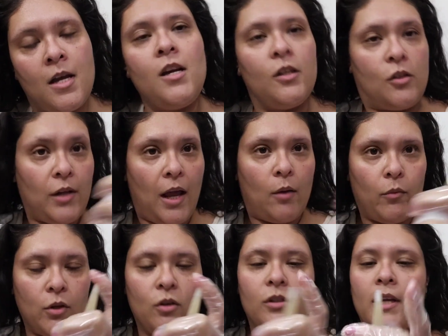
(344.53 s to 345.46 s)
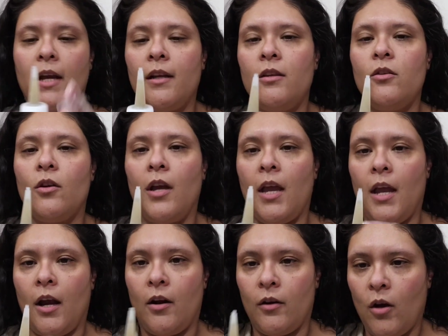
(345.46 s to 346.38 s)
So now when you're dyeing your
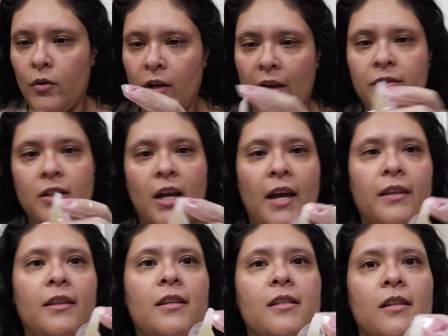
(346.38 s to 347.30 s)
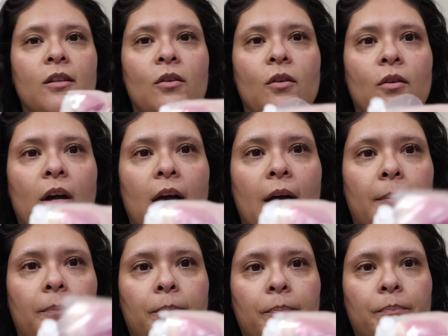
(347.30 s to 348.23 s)
hair, oh, you have to cut this little
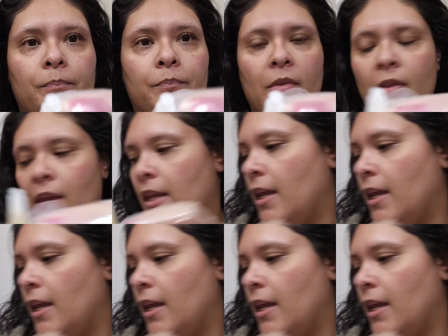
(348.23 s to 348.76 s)
thing